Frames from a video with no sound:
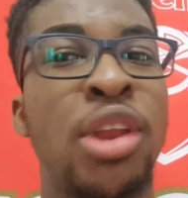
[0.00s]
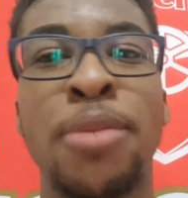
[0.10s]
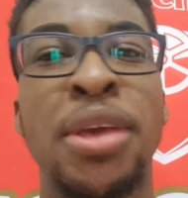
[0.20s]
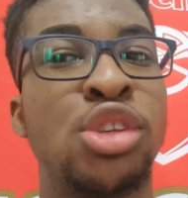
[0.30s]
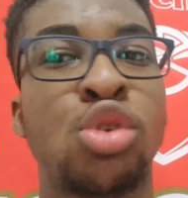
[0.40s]

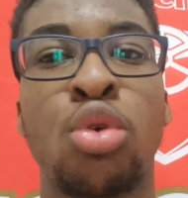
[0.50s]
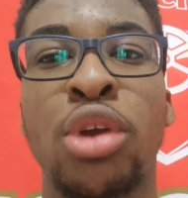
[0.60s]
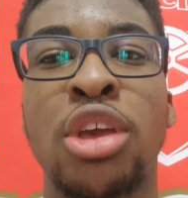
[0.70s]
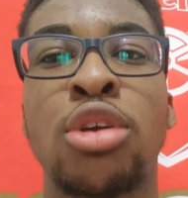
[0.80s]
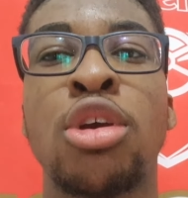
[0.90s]
really been
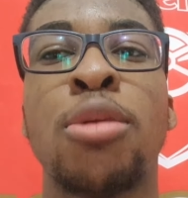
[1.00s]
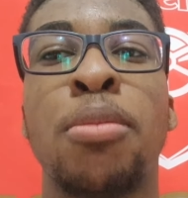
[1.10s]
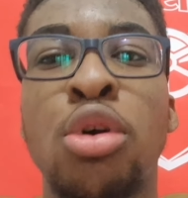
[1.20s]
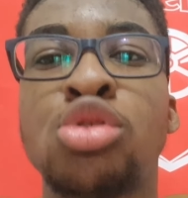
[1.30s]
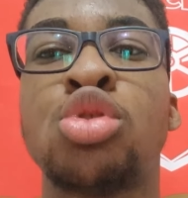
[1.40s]
scoring
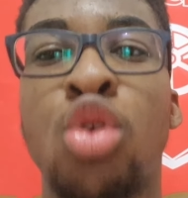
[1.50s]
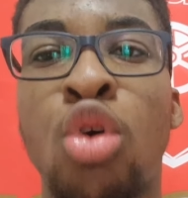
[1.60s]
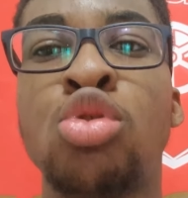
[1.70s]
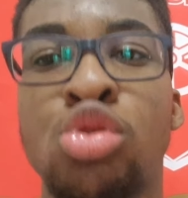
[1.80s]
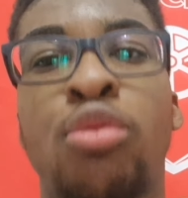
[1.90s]
most
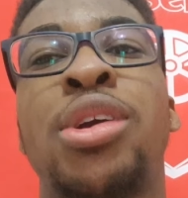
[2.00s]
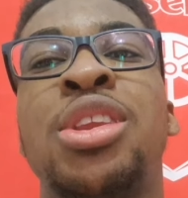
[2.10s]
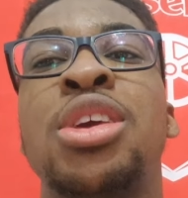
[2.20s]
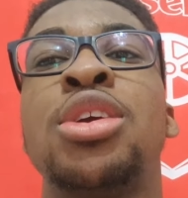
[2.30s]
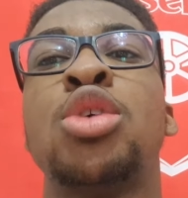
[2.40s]
goals
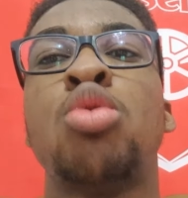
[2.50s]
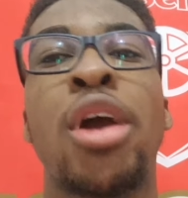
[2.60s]
already,